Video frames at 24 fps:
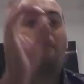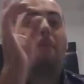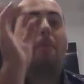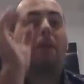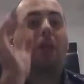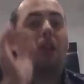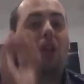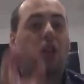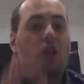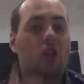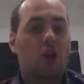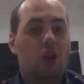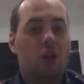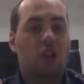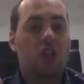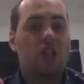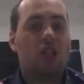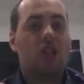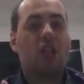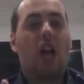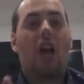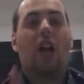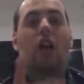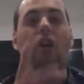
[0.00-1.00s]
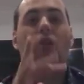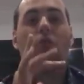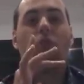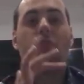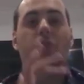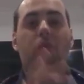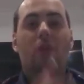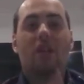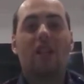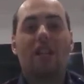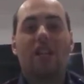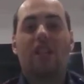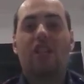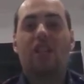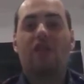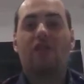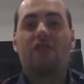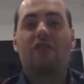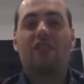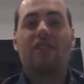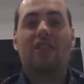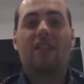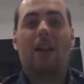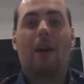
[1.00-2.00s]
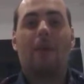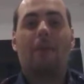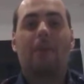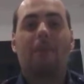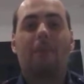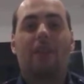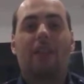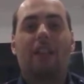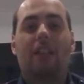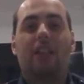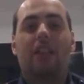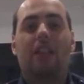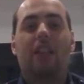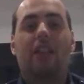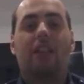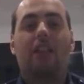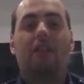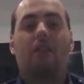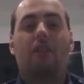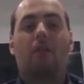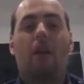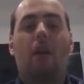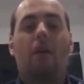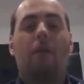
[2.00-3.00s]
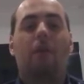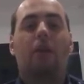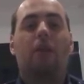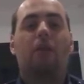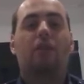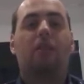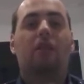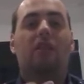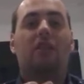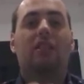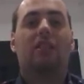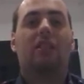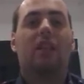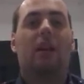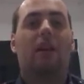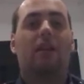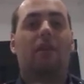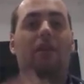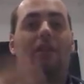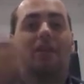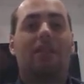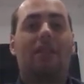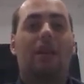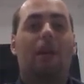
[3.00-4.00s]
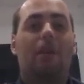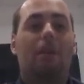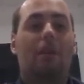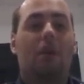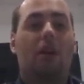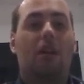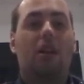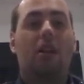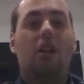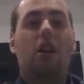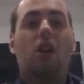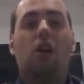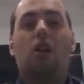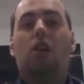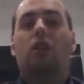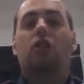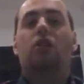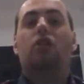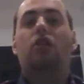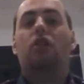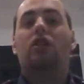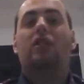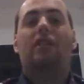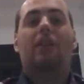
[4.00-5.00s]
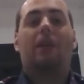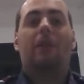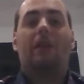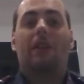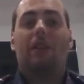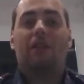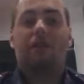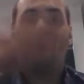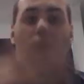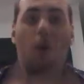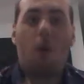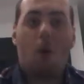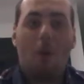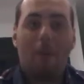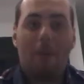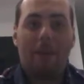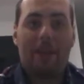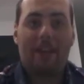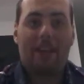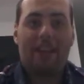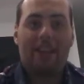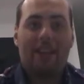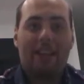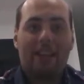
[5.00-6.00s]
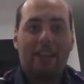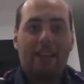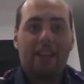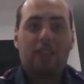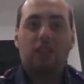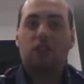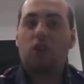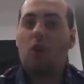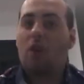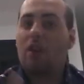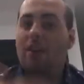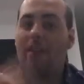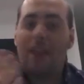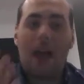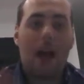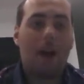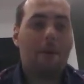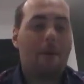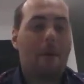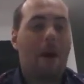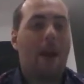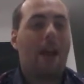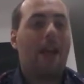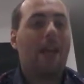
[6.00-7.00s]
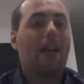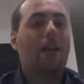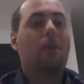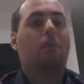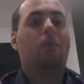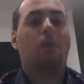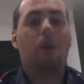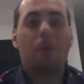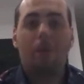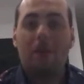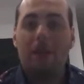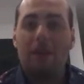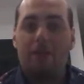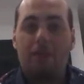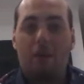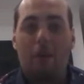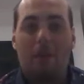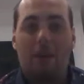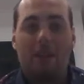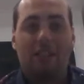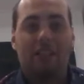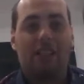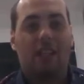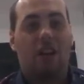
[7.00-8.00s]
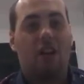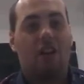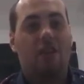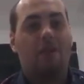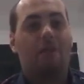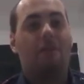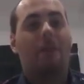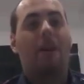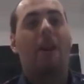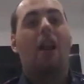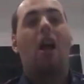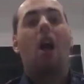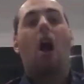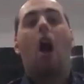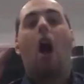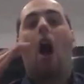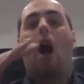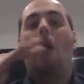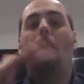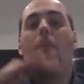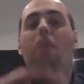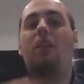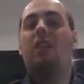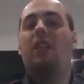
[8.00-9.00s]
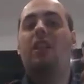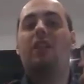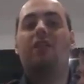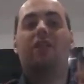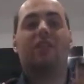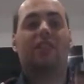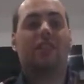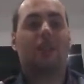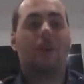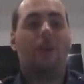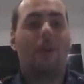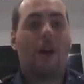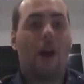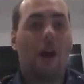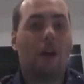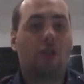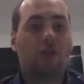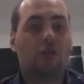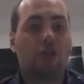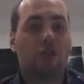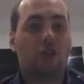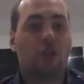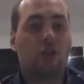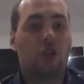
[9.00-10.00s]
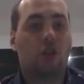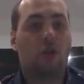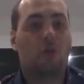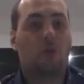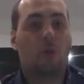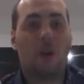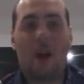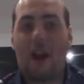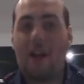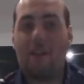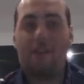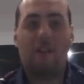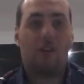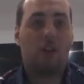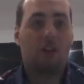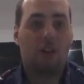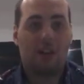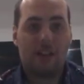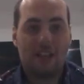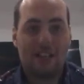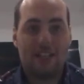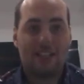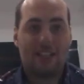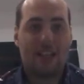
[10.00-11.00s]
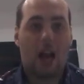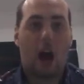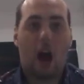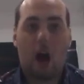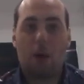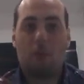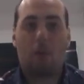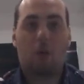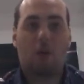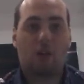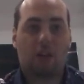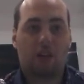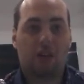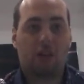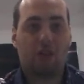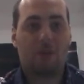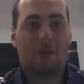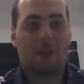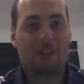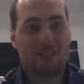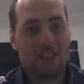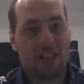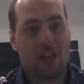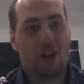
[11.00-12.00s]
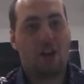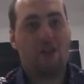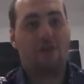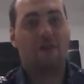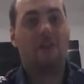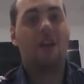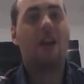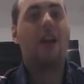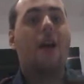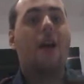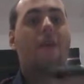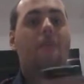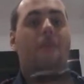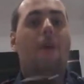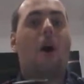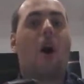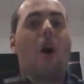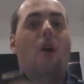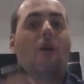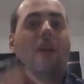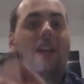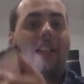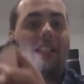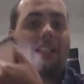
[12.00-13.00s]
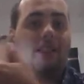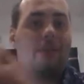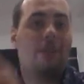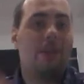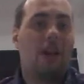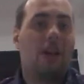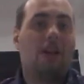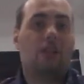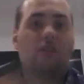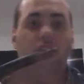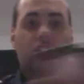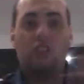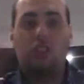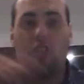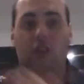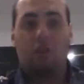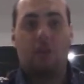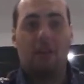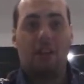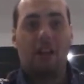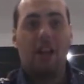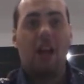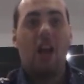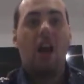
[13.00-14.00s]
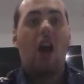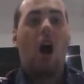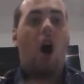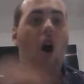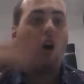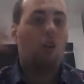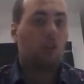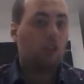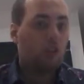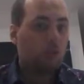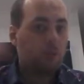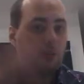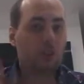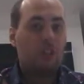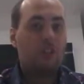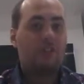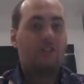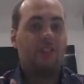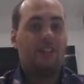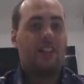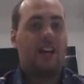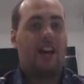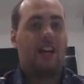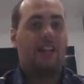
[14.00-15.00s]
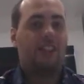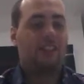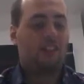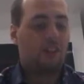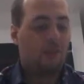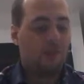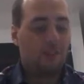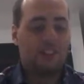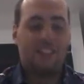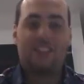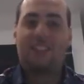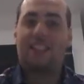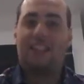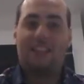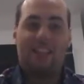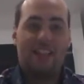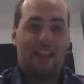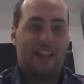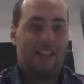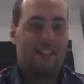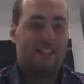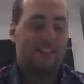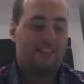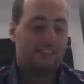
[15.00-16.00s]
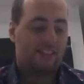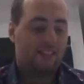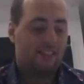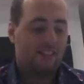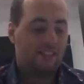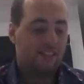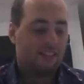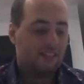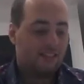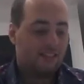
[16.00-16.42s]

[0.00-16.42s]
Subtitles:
Because I could wish for someone to do something for me. So in that way, it will be for myself, but I'm wishing for somebody else to do whatever it is that I want to do myself, but I'll get somebody else to do it. I'll just wish for that. So I'm going to say yes.